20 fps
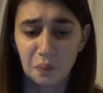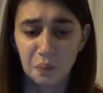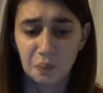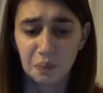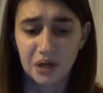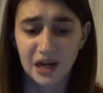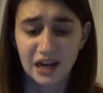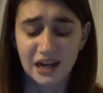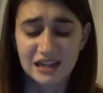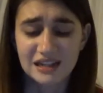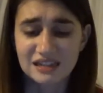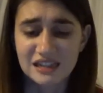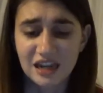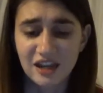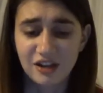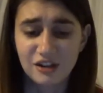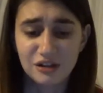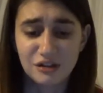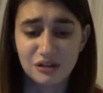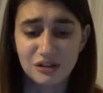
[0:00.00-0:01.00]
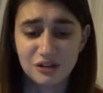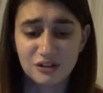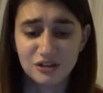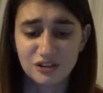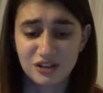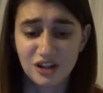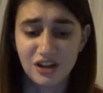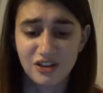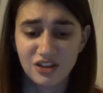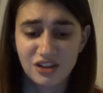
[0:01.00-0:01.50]
But I can tell you
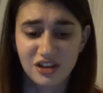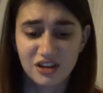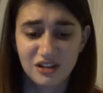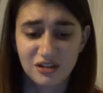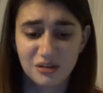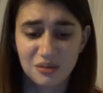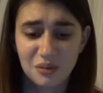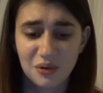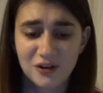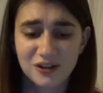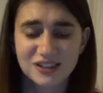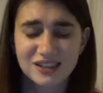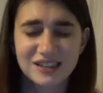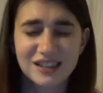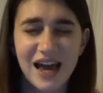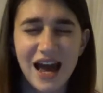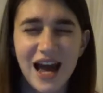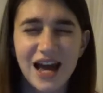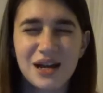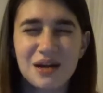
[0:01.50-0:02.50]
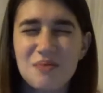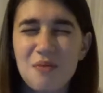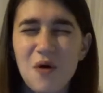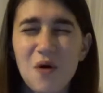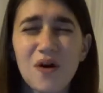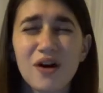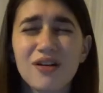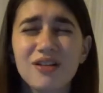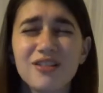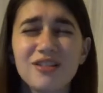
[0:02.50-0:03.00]
there's nothing more sad,
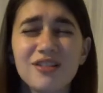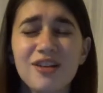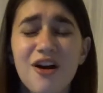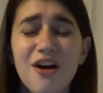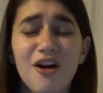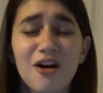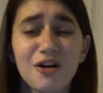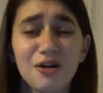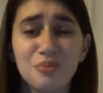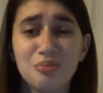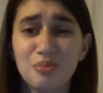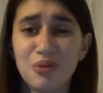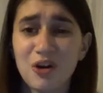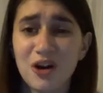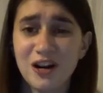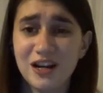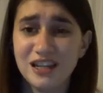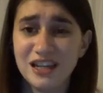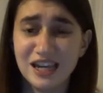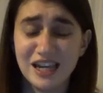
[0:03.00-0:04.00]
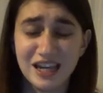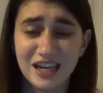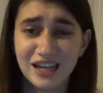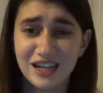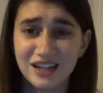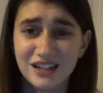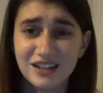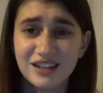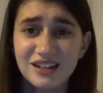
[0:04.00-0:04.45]
more heartbreaking